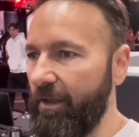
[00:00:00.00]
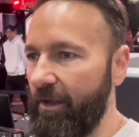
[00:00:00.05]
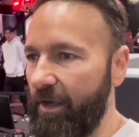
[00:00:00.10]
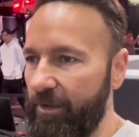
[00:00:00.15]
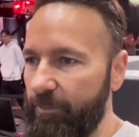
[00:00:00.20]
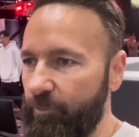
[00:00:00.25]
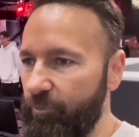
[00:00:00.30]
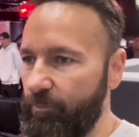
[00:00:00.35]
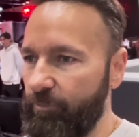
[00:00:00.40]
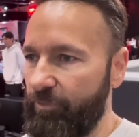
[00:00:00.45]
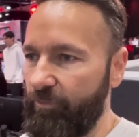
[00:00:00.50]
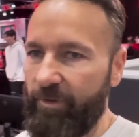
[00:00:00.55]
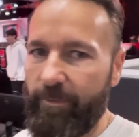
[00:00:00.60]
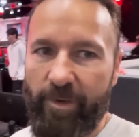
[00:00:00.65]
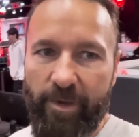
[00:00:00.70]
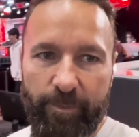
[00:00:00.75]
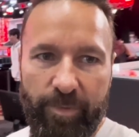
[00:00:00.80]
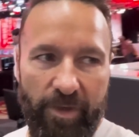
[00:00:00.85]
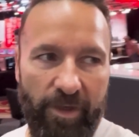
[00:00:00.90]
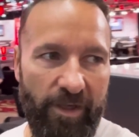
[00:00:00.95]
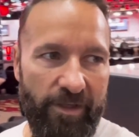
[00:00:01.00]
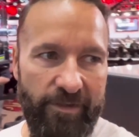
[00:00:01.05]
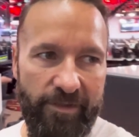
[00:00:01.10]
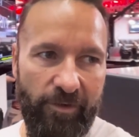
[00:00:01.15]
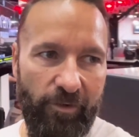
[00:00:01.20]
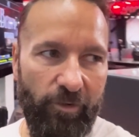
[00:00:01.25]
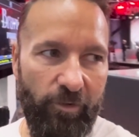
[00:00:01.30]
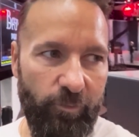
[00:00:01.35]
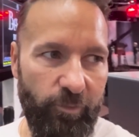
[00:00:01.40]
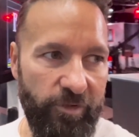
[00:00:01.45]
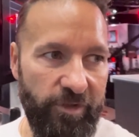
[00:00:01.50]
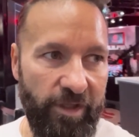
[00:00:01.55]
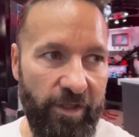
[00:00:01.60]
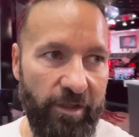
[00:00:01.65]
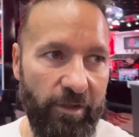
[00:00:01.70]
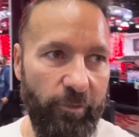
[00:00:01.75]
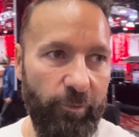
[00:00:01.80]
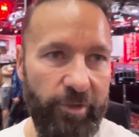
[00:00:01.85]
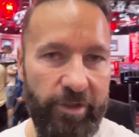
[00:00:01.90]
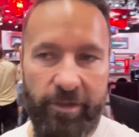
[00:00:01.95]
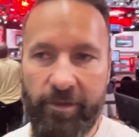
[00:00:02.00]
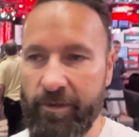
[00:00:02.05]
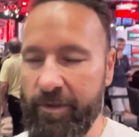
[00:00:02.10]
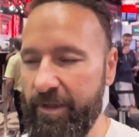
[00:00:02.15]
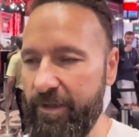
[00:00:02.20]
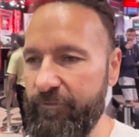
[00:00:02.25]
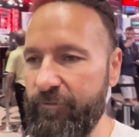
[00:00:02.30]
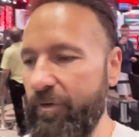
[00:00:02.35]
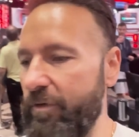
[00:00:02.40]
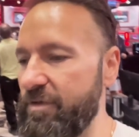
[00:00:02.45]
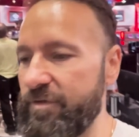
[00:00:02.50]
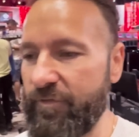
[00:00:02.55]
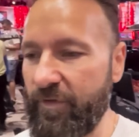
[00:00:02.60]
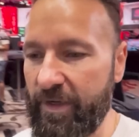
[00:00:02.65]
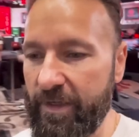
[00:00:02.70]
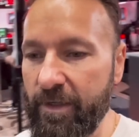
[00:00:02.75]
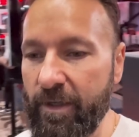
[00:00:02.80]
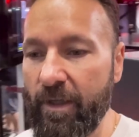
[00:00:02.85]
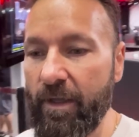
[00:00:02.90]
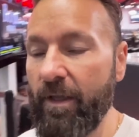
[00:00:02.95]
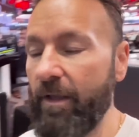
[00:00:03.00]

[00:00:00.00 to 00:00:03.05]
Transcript: I have a three-bet pot, he called with king, queen, eight, four, it's fine.